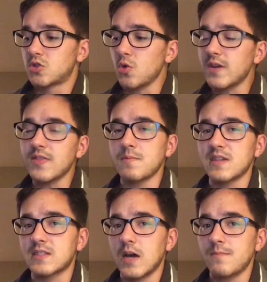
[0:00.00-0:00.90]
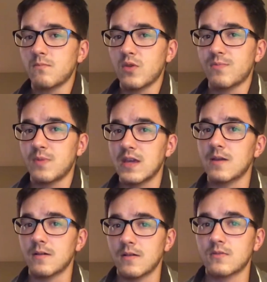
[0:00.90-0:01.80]
don't get them mixed up with
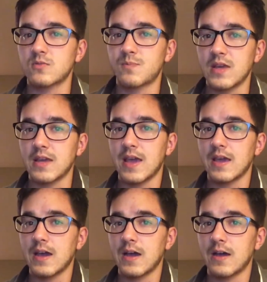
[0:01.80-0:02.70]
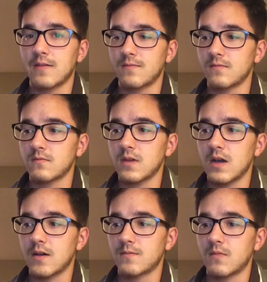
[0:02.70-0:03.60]
being a
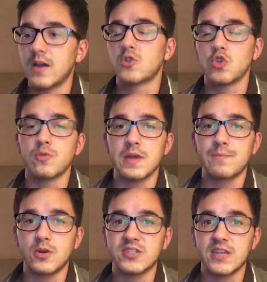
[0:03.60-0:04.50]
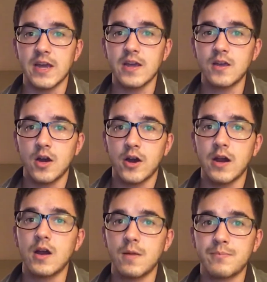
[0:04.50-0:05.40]
newbie per se,
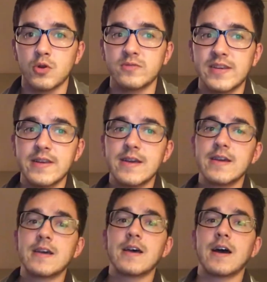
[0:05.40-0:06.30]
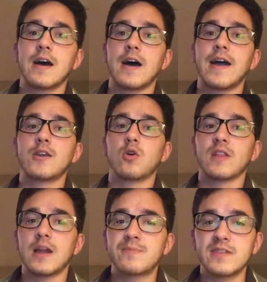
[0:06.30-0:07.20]
alright, a boot. I know a
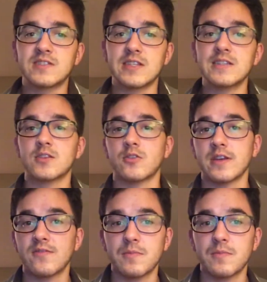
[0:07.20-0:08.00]
lot of PFCs, or even